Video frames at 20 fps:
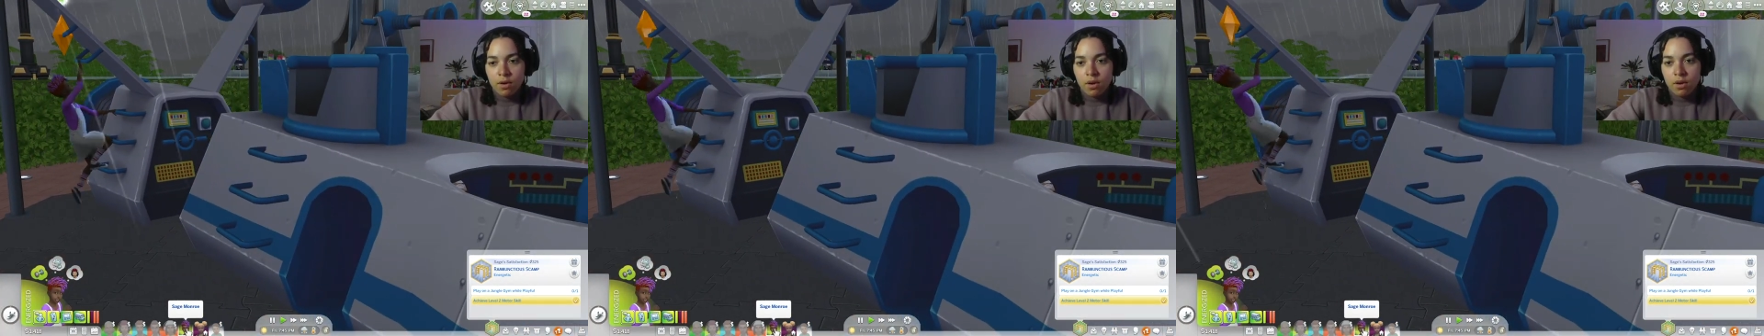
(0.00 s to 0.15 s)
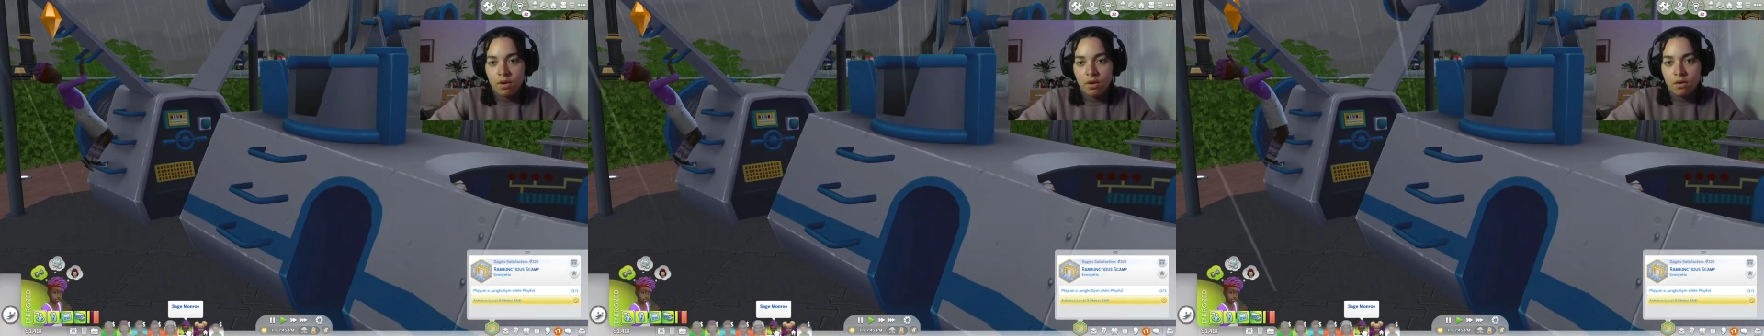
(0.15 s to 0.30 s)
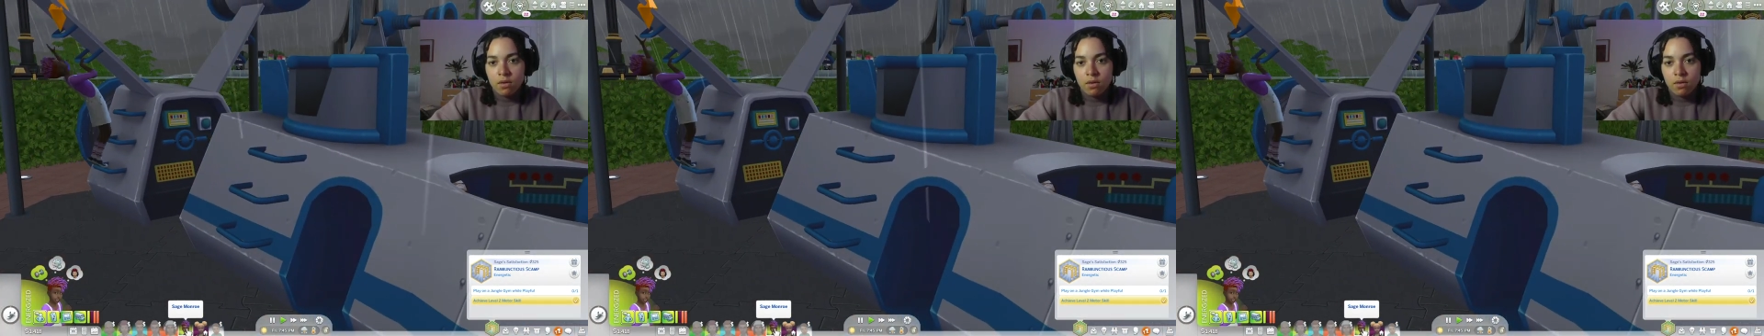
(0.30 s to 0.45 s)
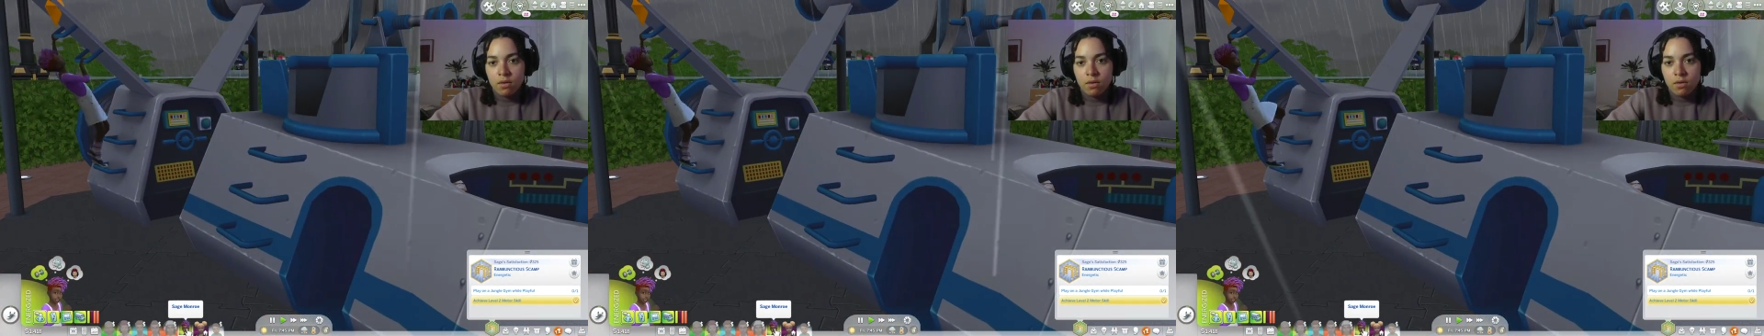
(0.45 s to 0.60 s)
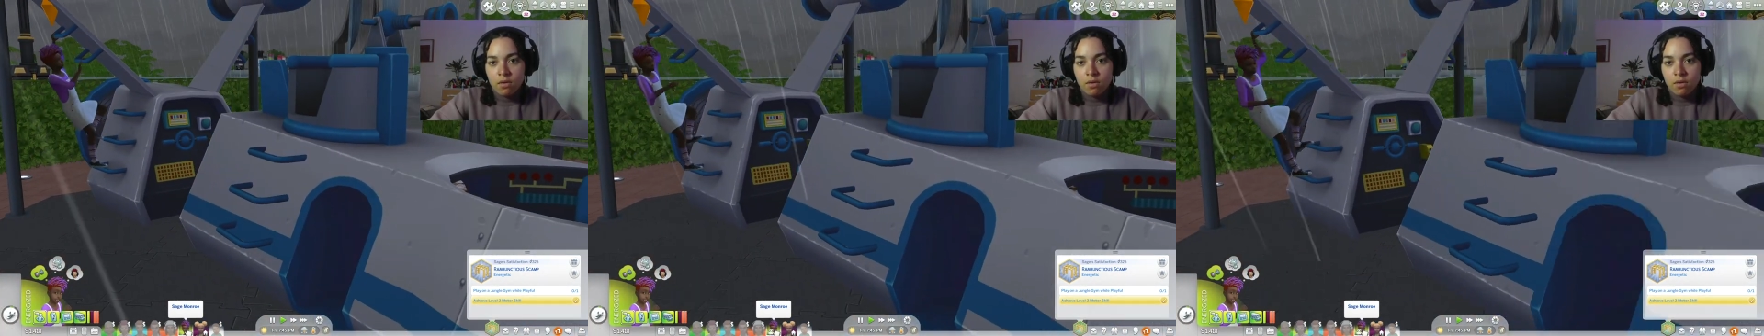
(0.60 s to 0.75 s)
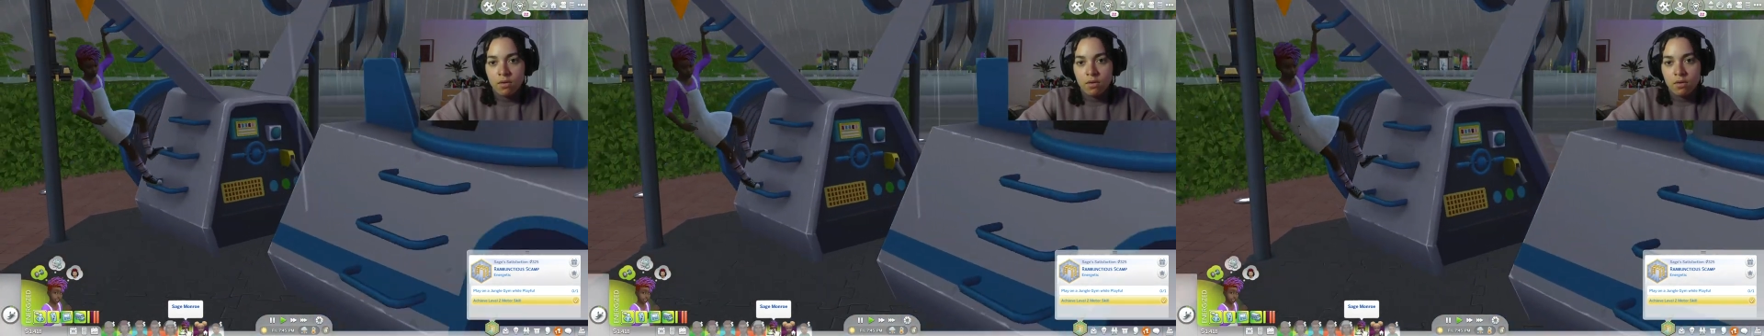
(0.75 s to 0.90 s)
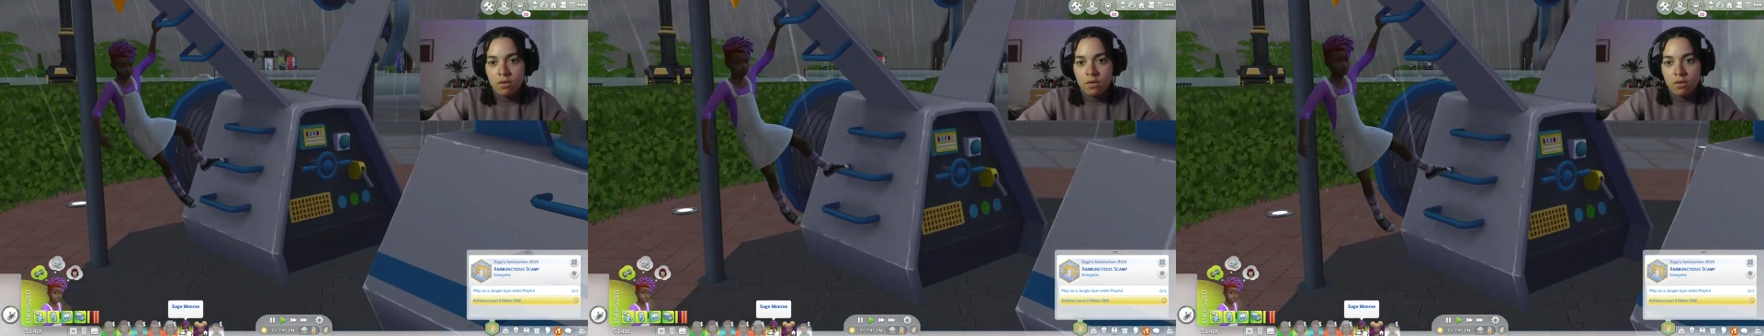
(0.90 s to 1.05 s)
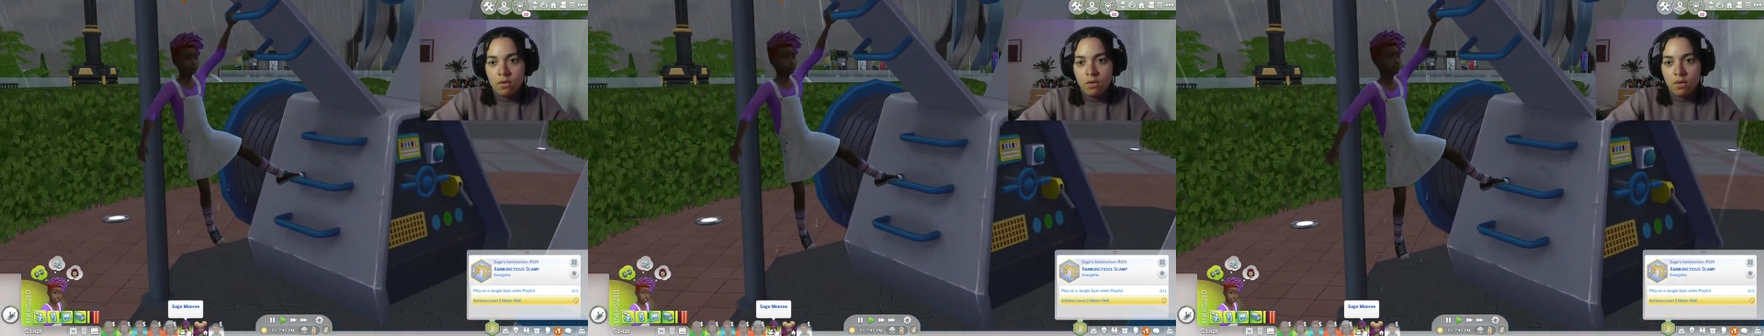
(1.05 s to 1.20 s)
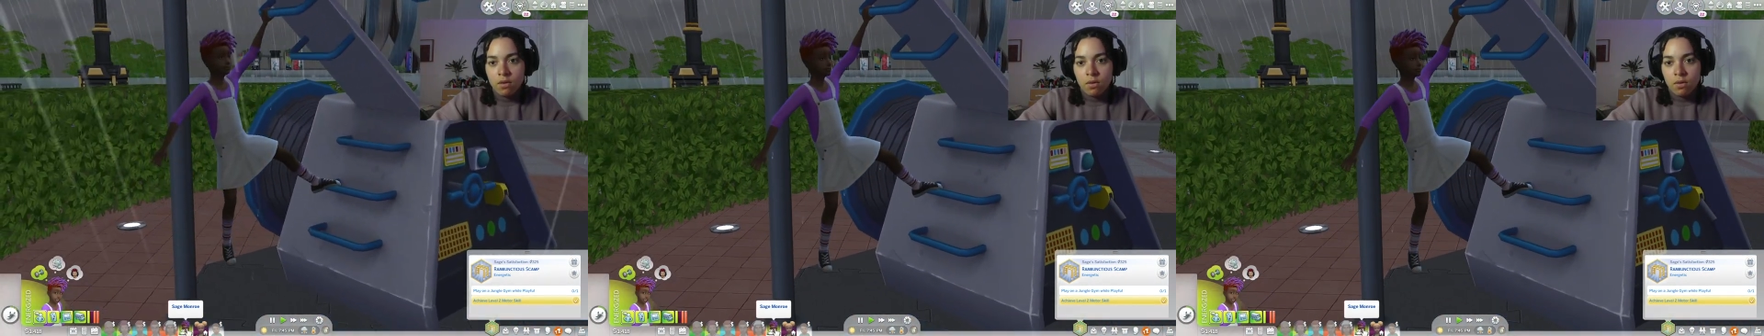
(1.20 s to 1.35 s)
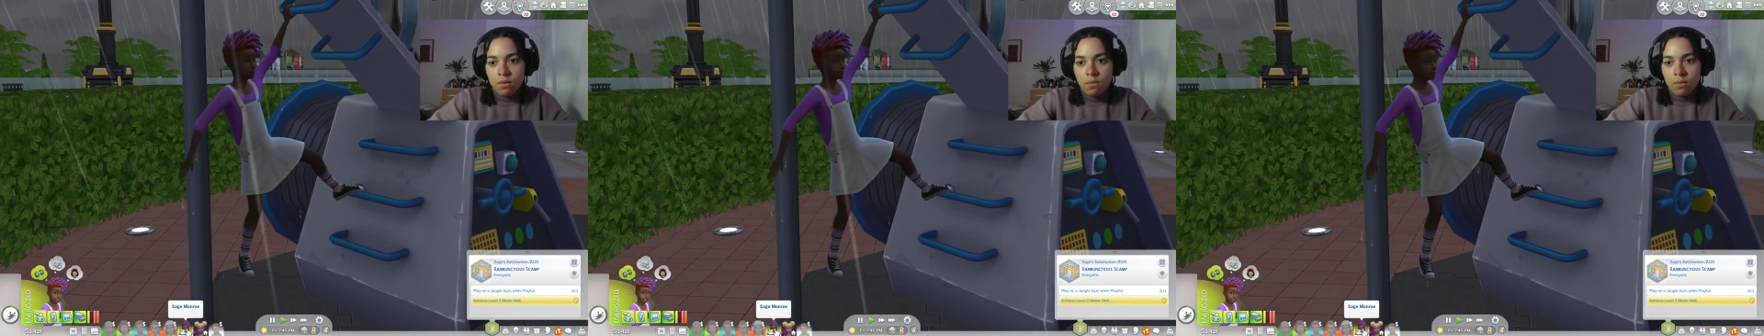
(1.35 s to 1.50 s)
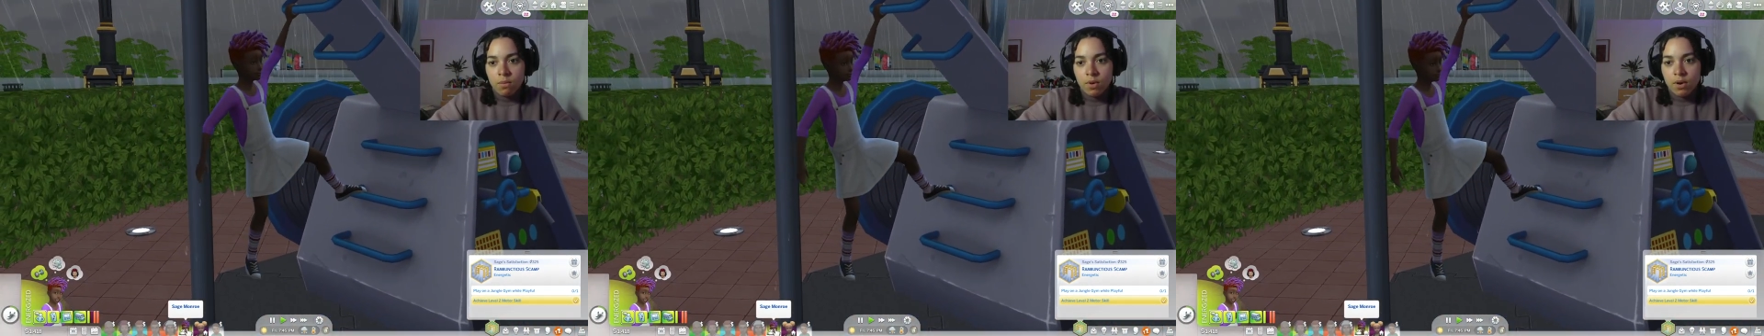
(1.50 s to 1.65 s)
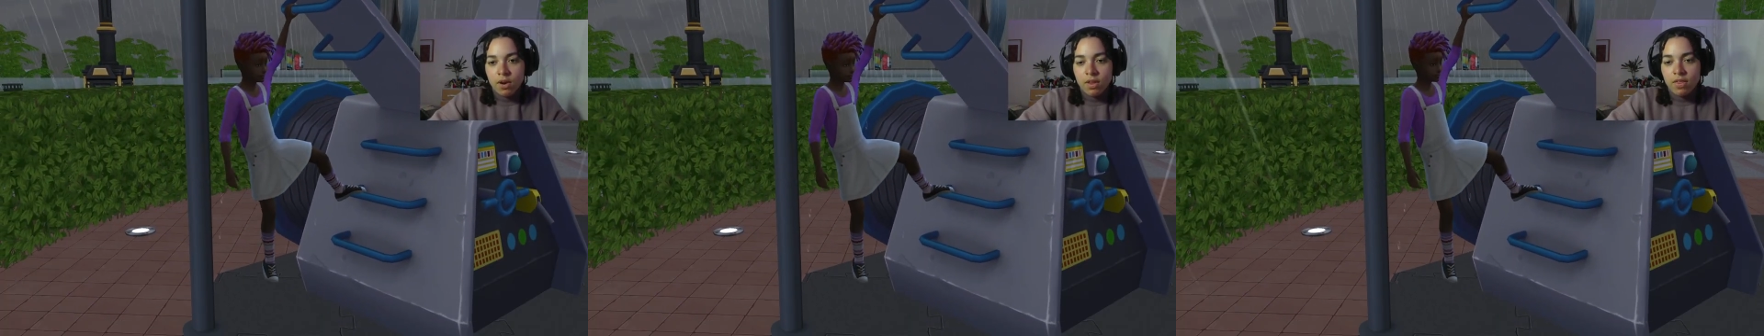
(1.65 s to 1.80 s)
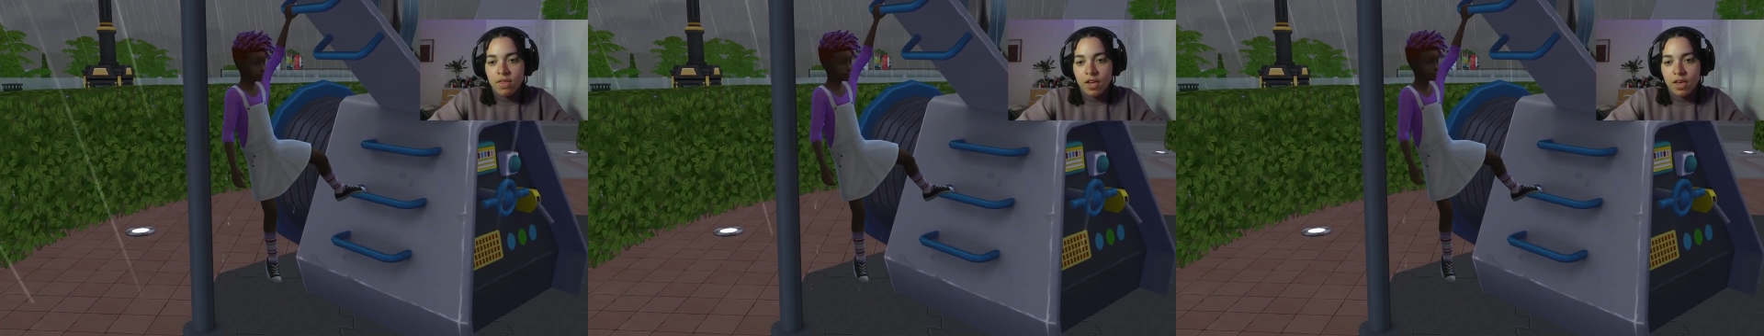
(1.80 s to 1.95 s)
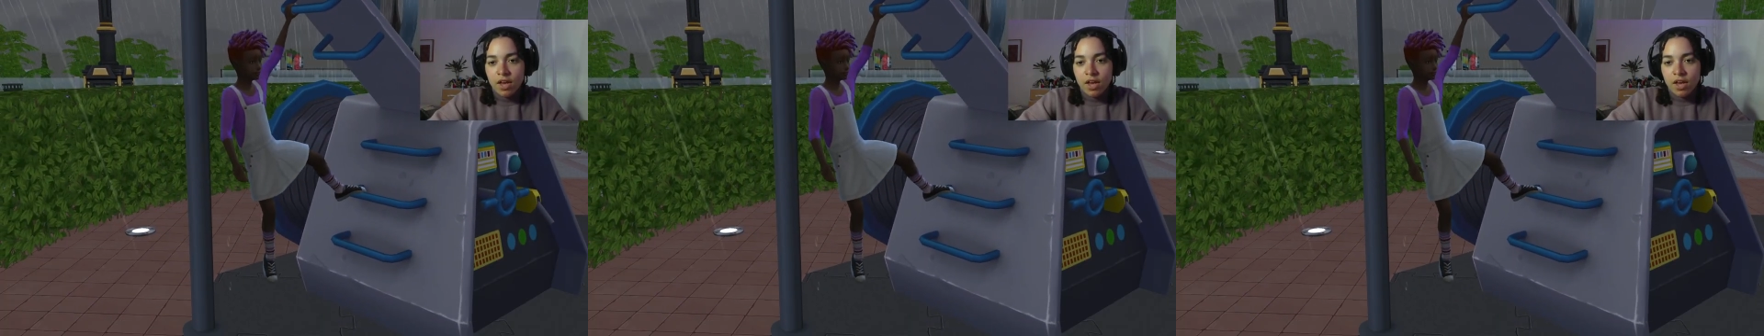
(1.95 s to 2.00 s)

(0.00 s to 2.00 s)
Uh-huh. Where did they